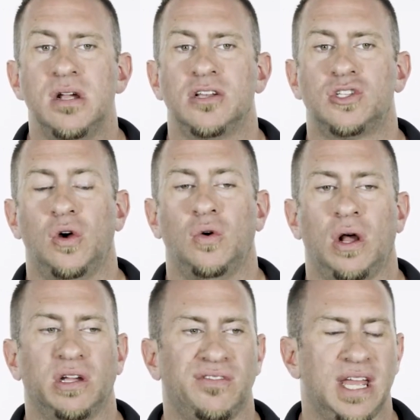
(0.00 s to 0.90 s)
So
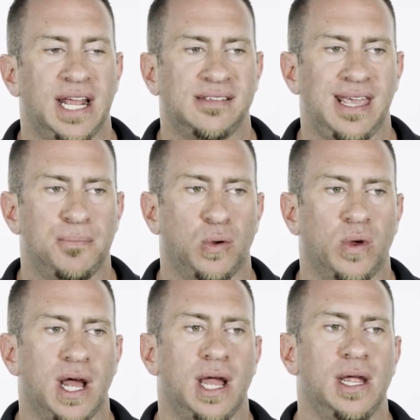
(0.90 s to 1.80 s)
I'll give you an example.
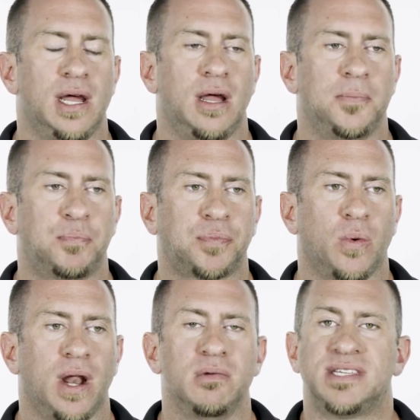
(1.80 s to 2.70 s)
When
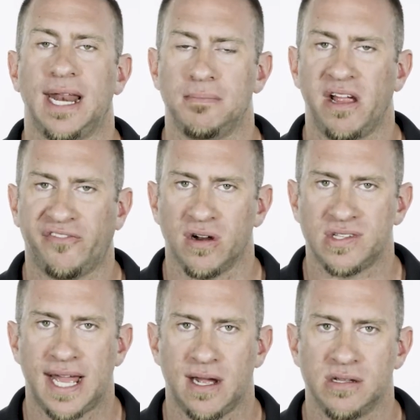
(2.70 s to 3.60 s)
I was getting my
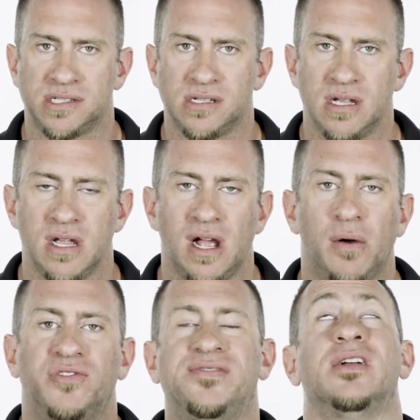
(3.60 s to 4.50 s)
first house, I
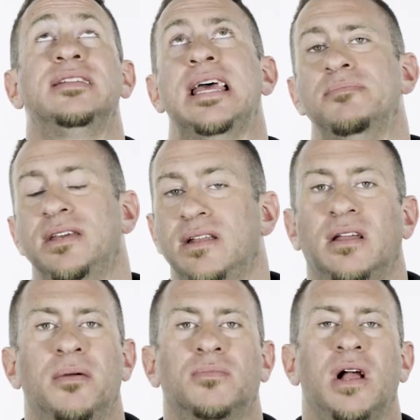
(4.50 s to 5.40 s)
was very tempted,
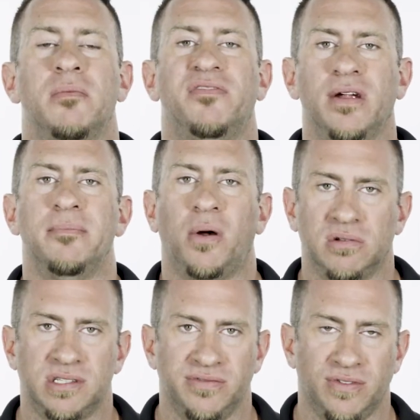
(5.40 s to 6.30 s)
and I'm very
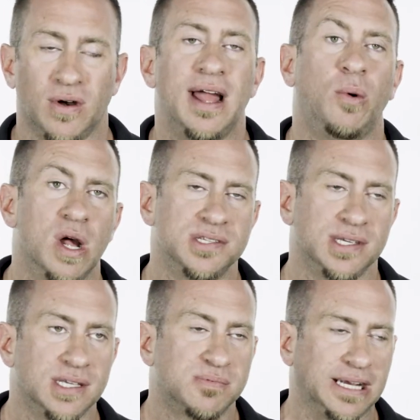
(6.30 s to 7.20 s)
impulsive, or I was,
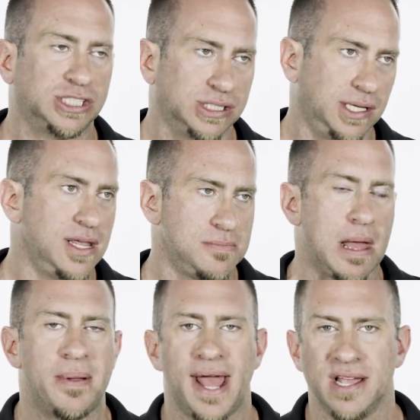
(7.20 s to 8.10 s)
especially in
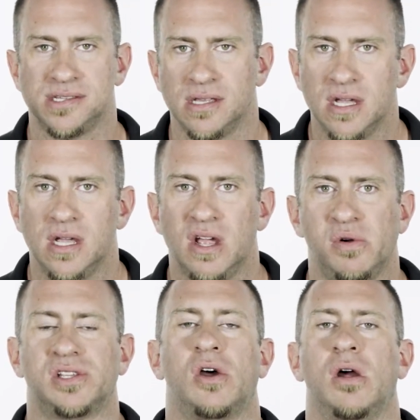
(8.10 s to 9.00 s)
my past,
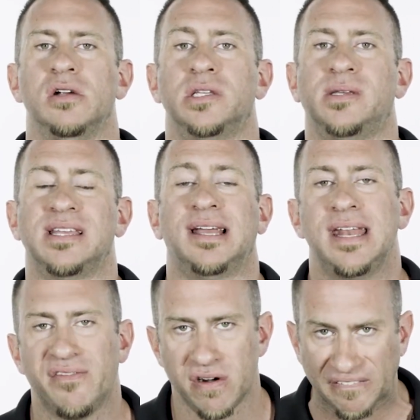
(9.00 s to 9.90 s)
with cars, because I could
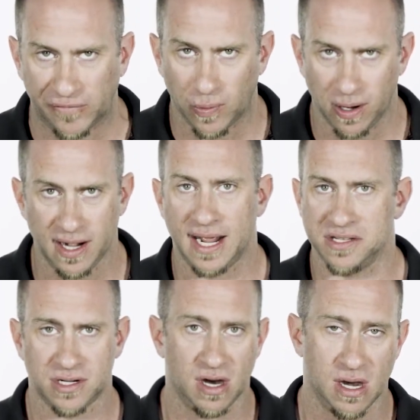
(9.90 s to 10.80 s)
never afford a
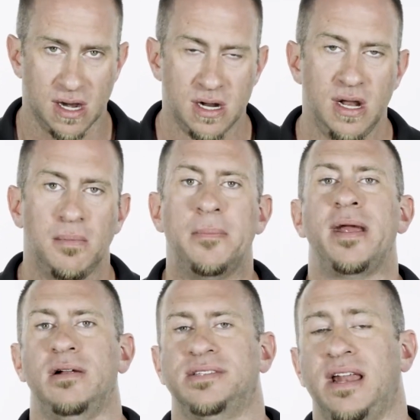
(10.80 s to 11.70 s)
nice car. My
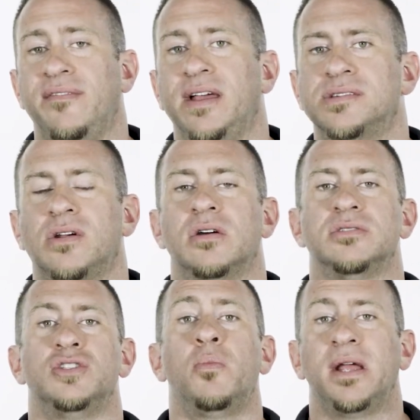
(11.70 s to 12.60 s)
parents didn't have nice
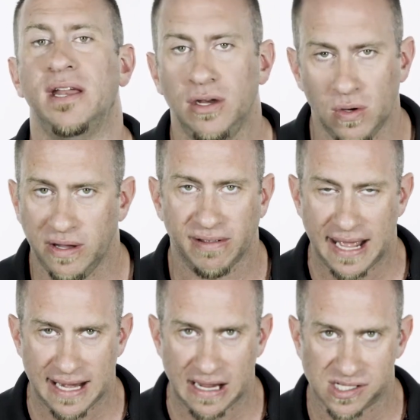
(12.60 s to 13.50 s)
cars. Nobody I knew even
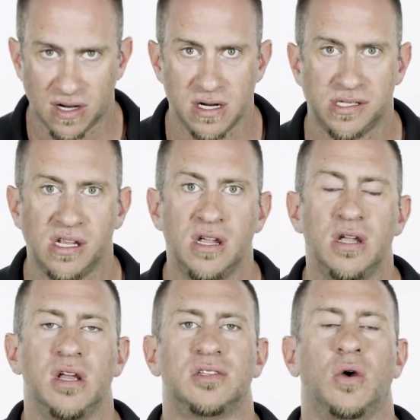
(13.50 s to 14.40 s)
had nice cars.
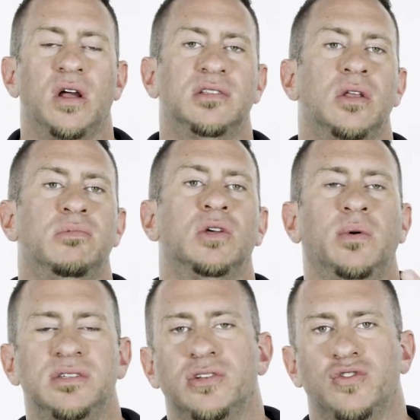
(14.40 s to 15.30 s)
So it was
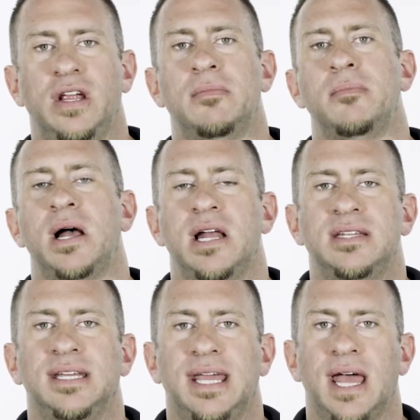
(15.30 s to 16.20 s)
always a dream of
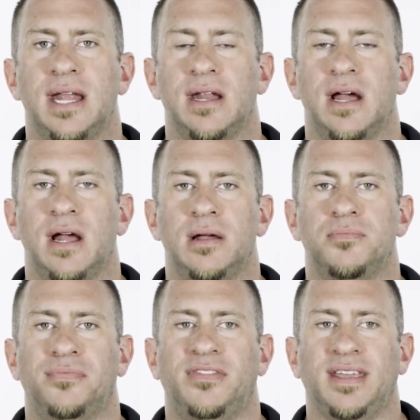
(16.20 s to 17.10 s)
mine to get
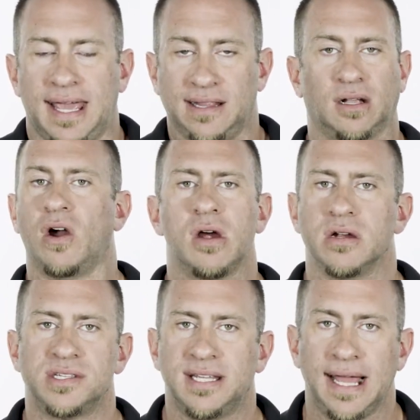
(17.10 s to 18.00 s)
the
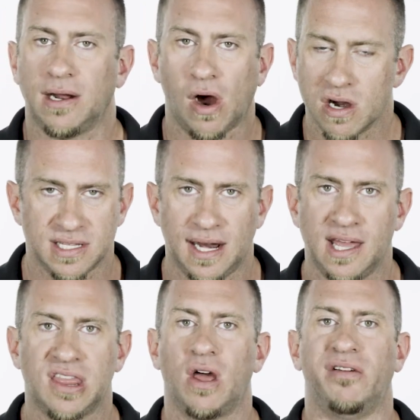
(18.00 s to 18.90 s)
cars, to get cars that
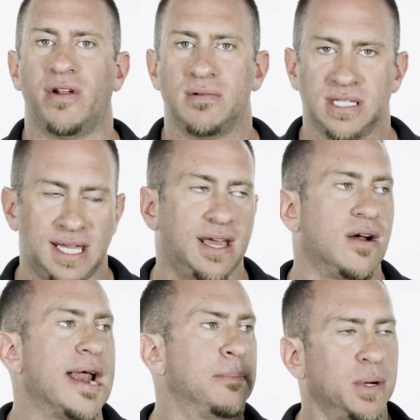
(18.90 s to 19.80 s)
I thought of when I was a kid
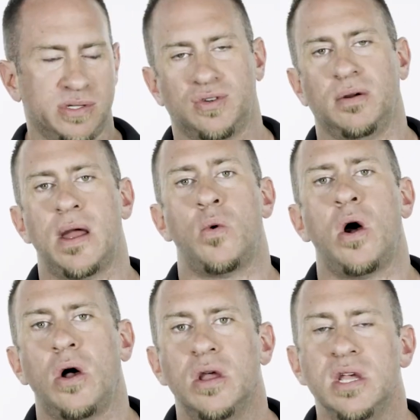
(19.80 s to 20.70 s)
or had a poster on my
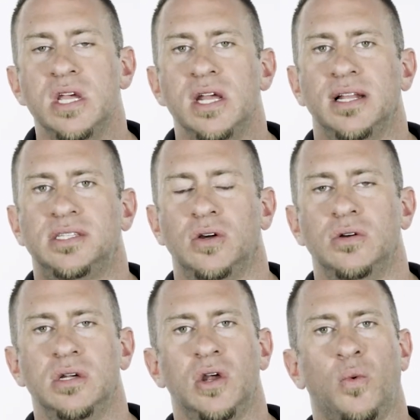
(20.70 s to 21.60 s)
wall. And so
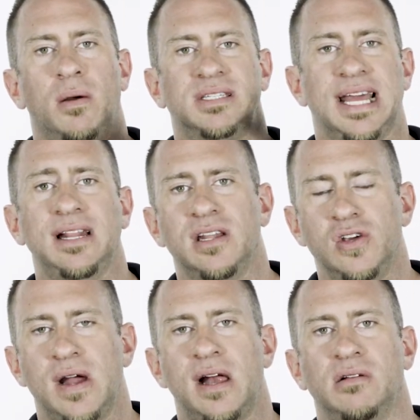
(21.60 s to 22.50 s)
when I was getting the
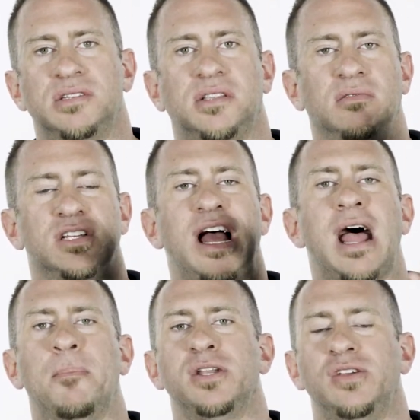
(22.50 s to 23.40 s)
new house, there was an
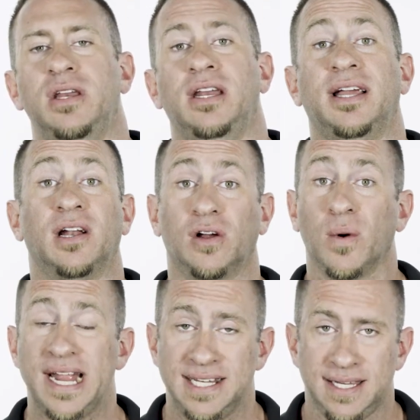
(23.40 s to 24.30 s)
opportunity to get a
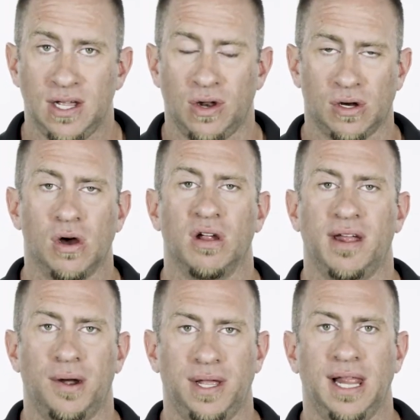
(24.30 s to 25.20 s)
great deal on a car
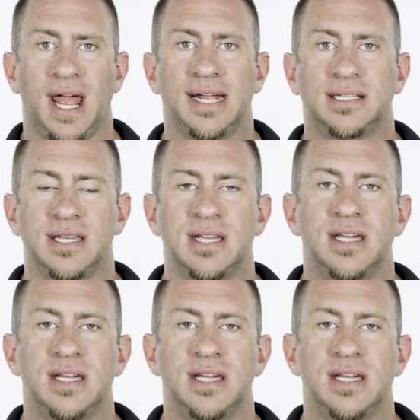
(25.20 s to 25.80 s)
that I really liked.